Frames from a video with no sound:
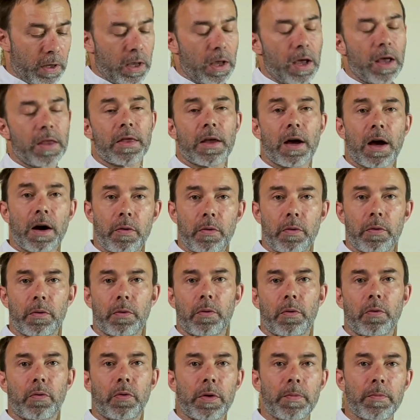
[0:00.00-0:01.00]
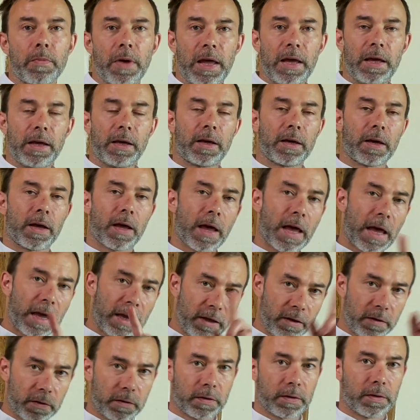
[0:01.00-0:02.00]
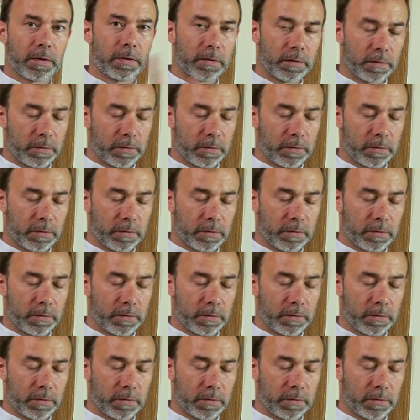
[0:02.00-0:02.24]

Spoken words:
And now we make 8